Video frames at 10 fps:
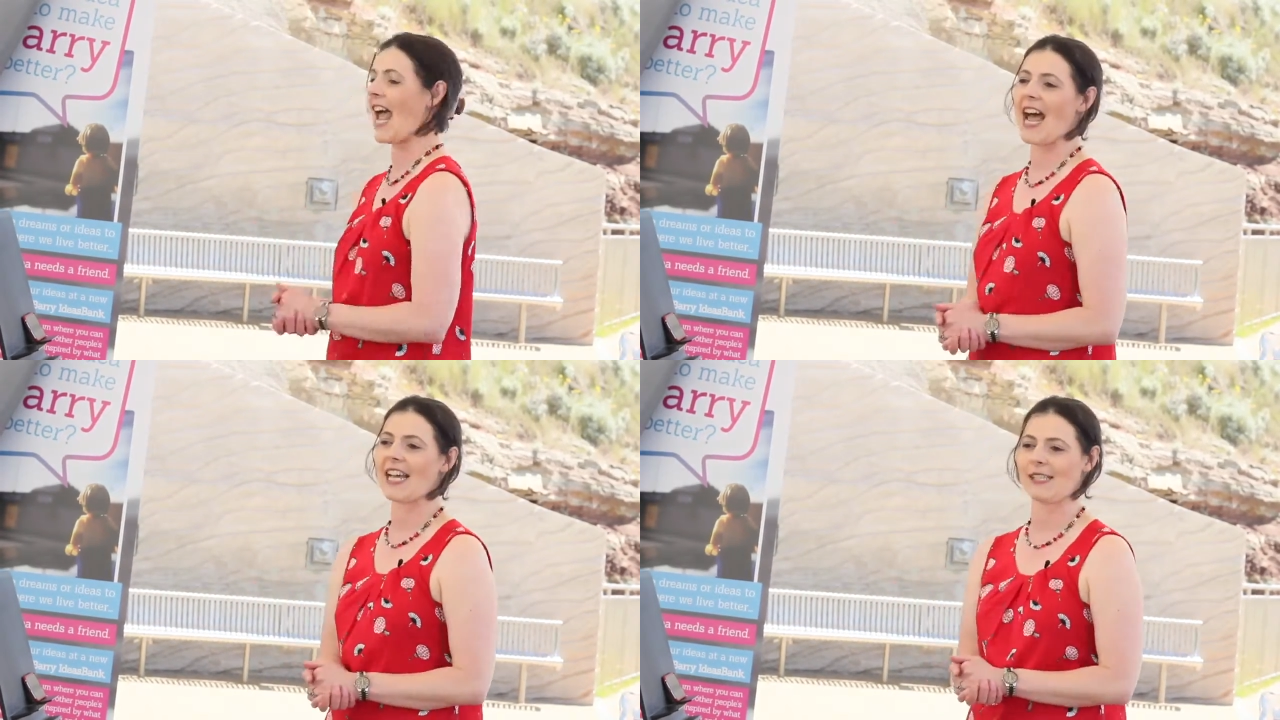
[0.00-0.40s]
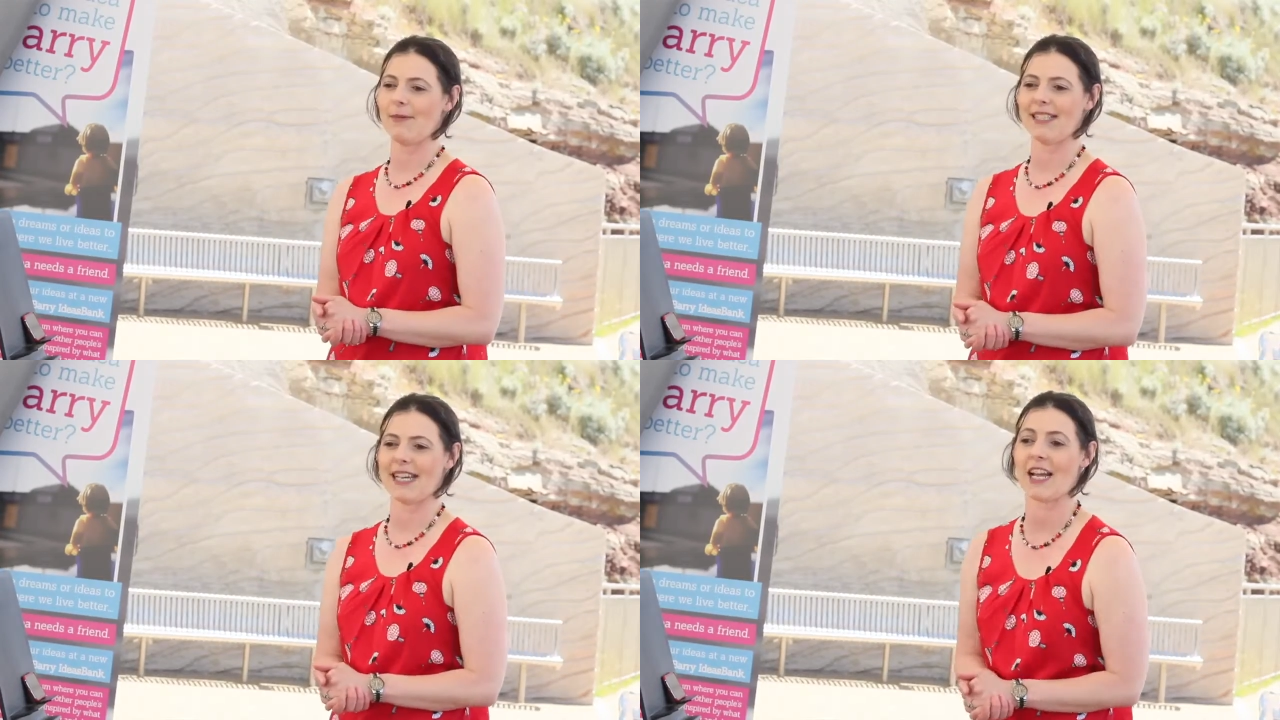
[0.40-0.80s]
I asked
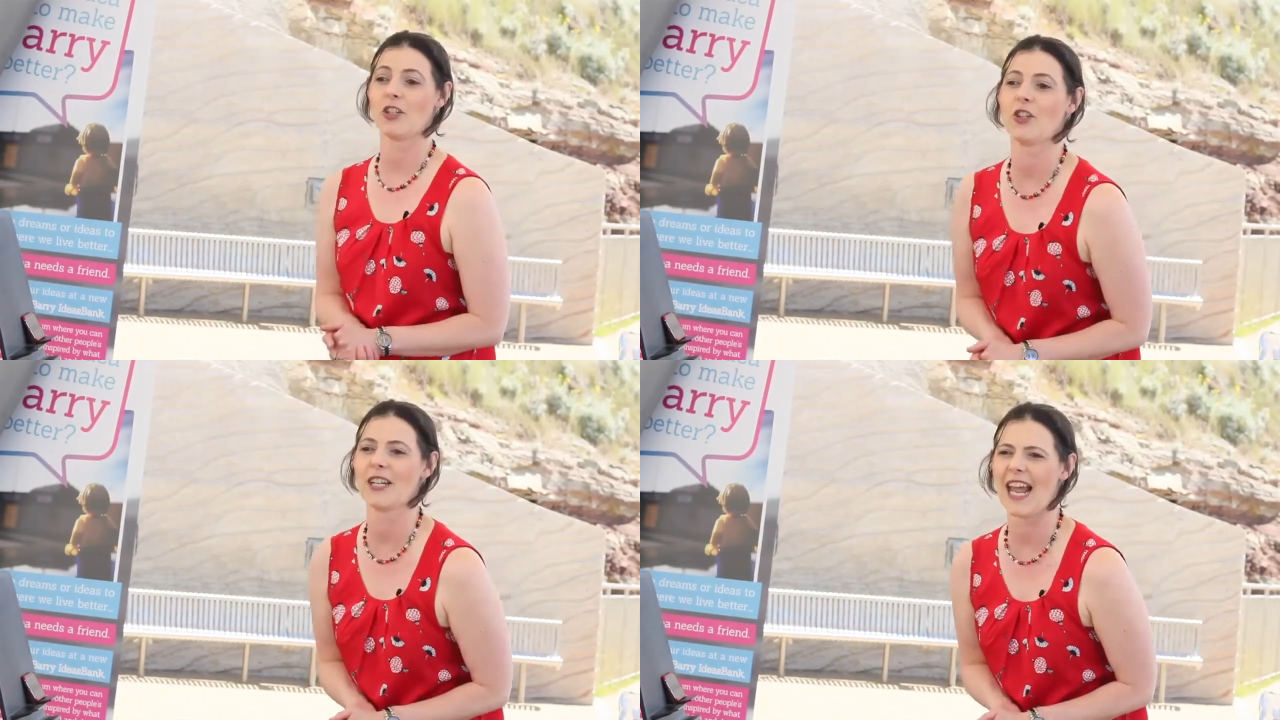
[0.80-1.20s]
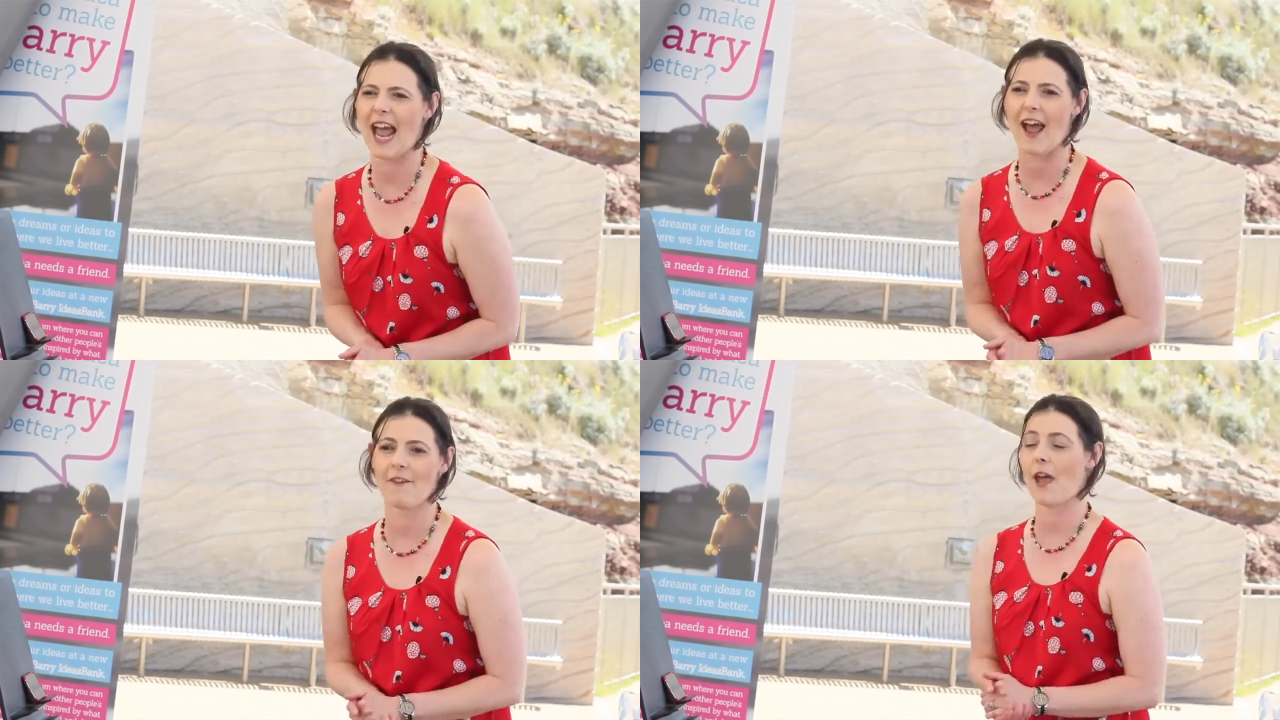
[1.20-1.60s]
my dad, could I
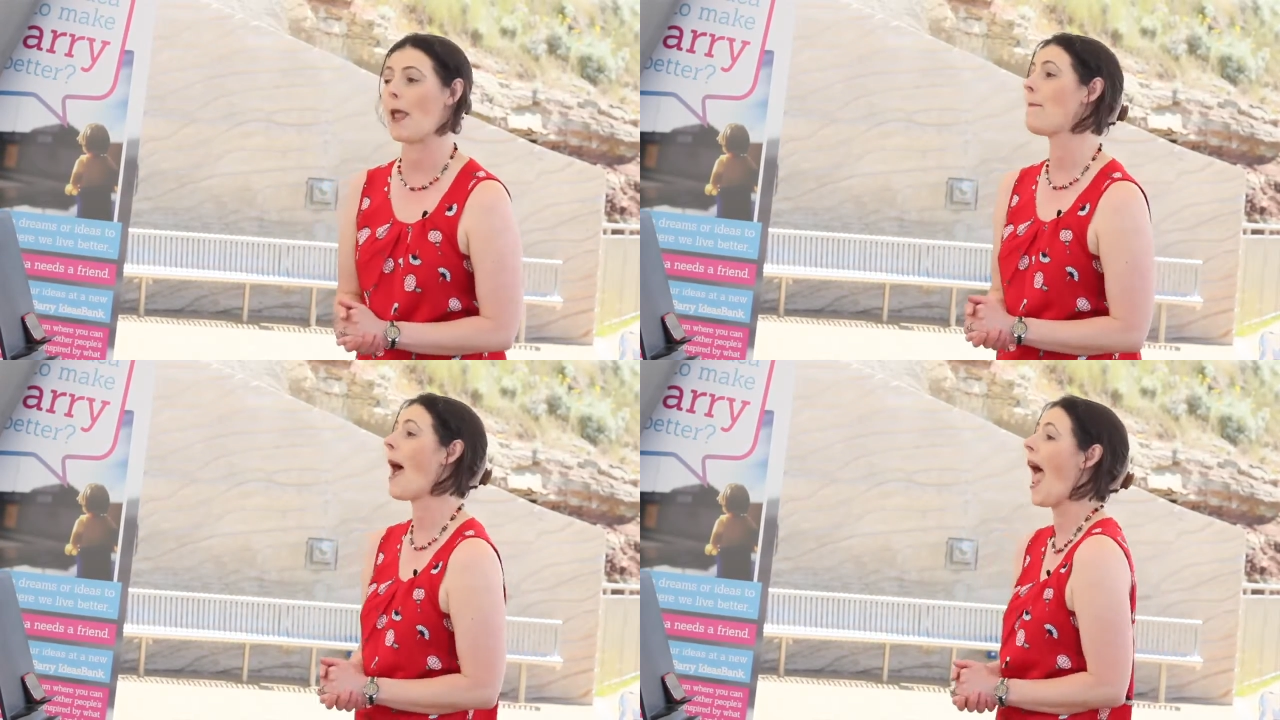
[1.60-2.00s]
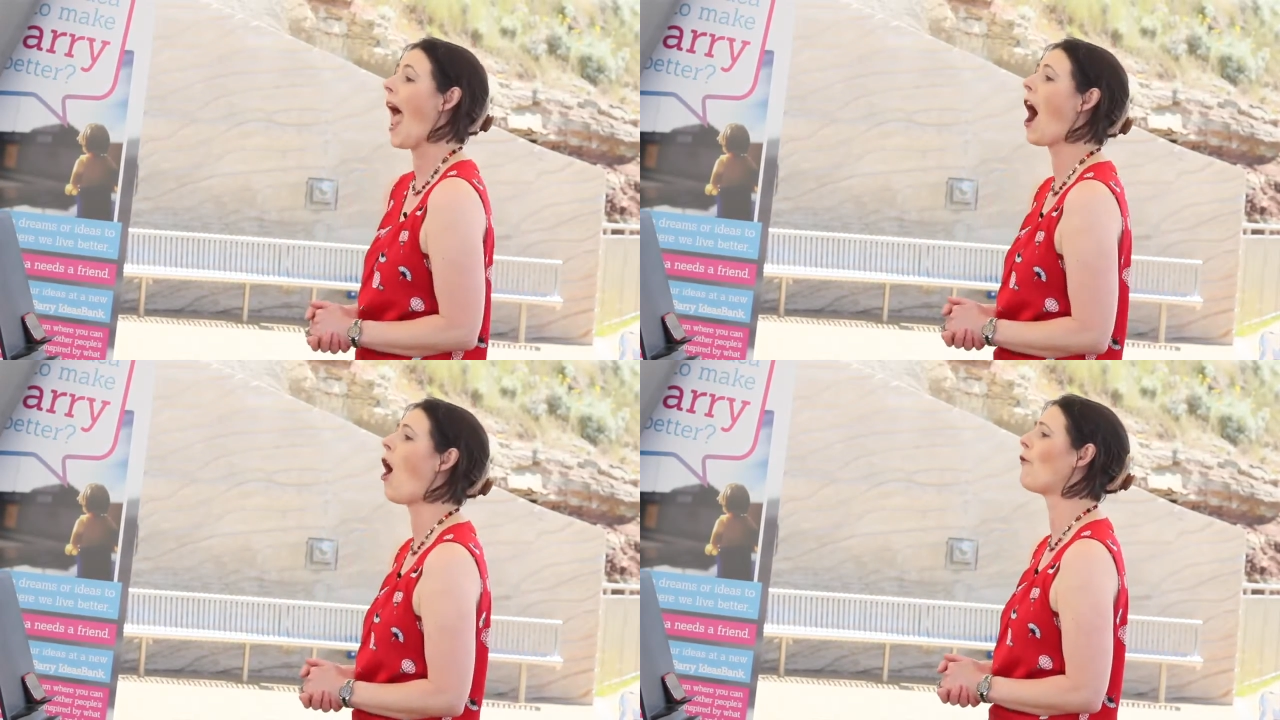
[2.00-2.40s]
have a
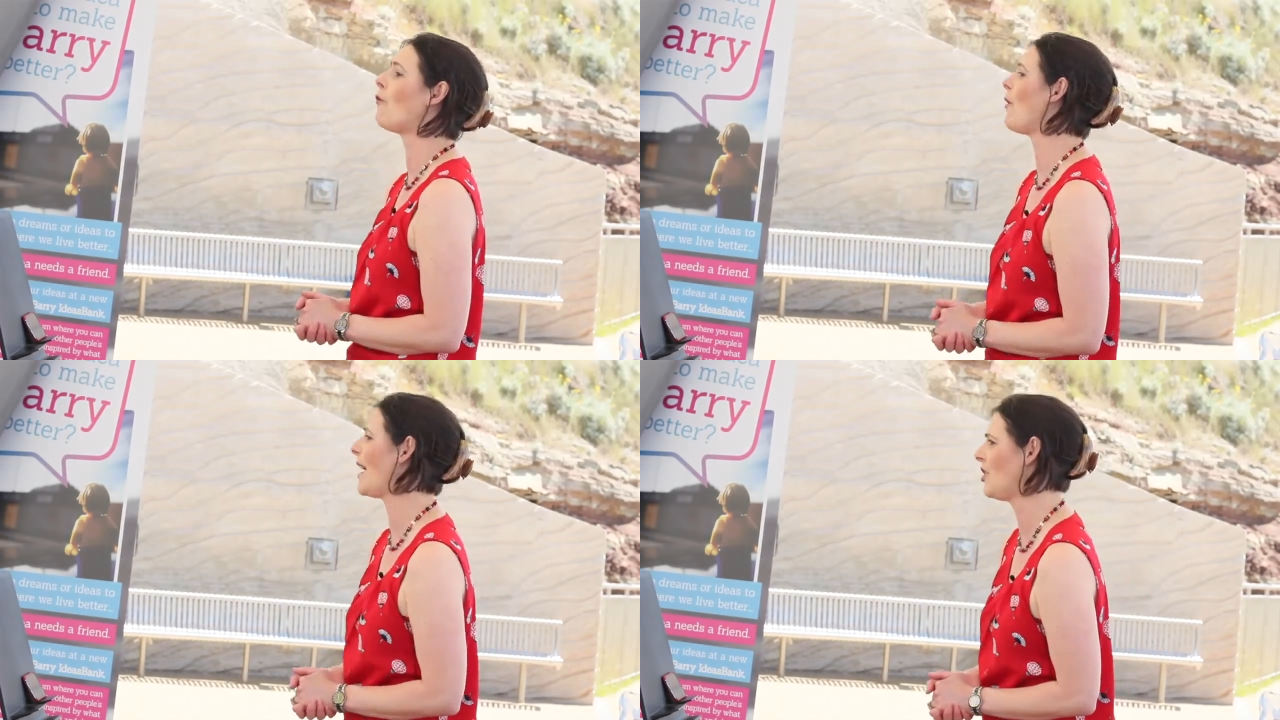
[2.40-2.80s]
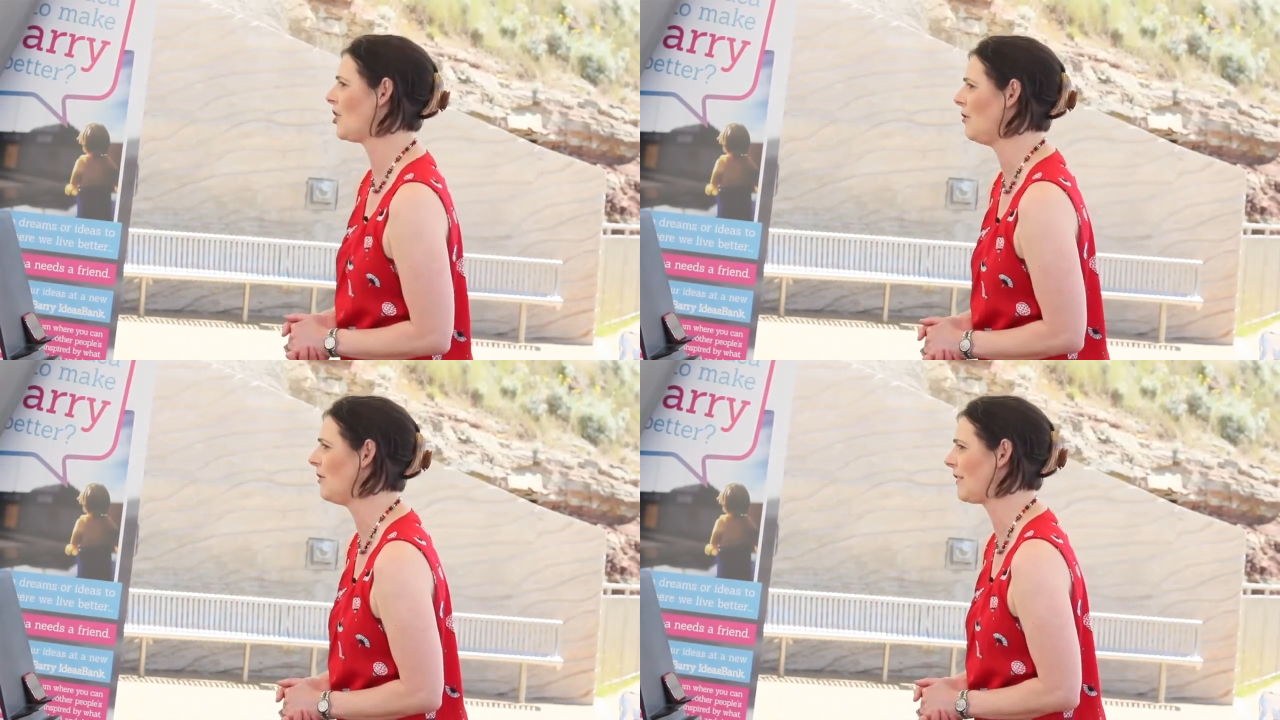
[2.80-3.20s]
pair of red
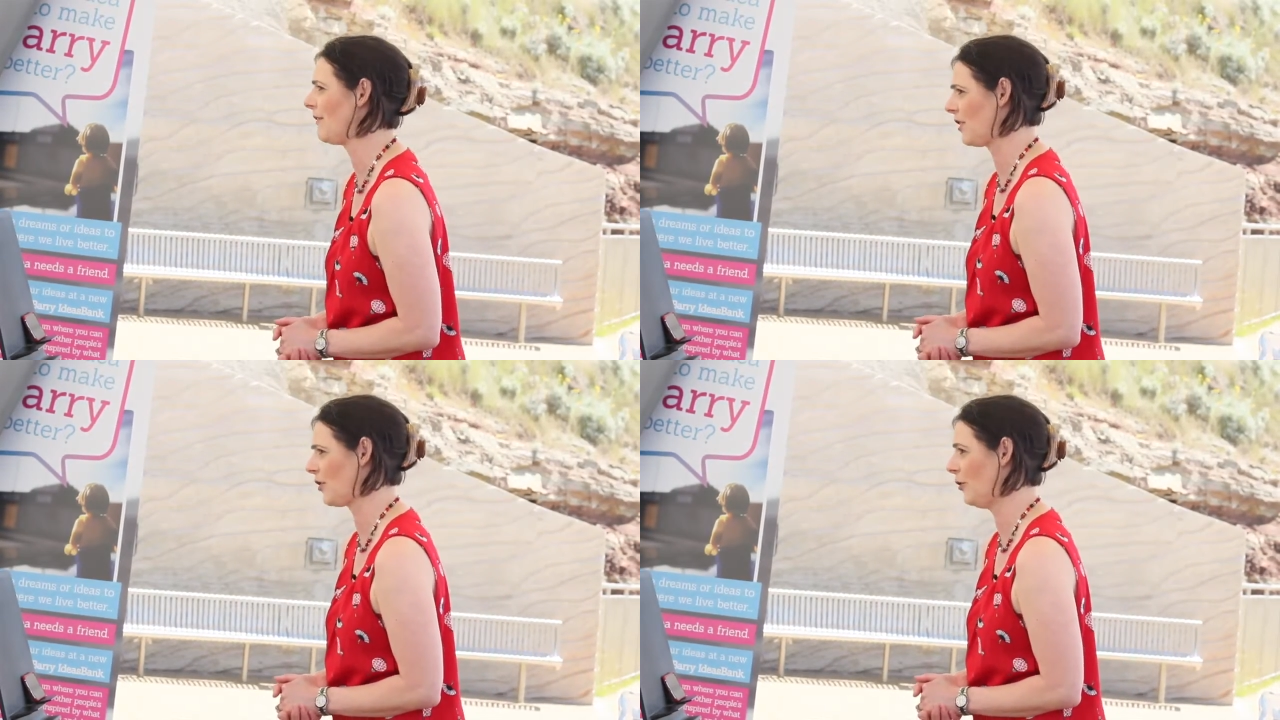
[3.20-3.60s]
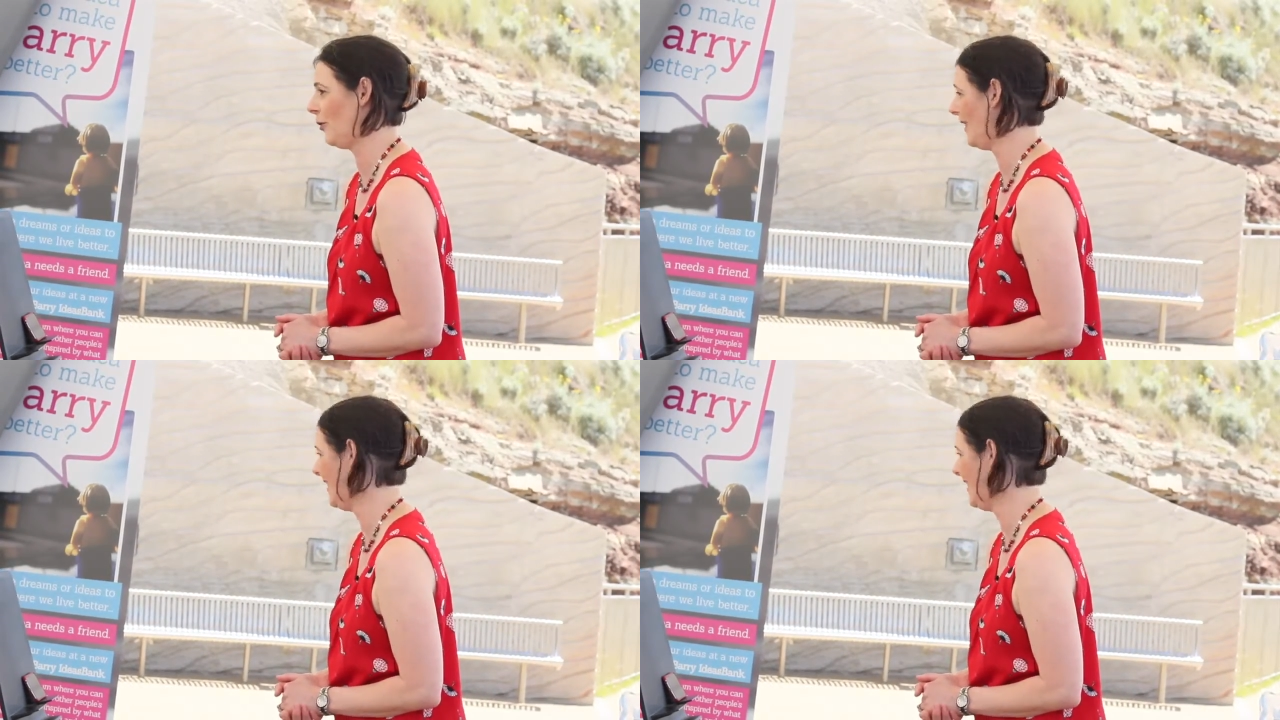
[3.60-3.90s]
shoes for school?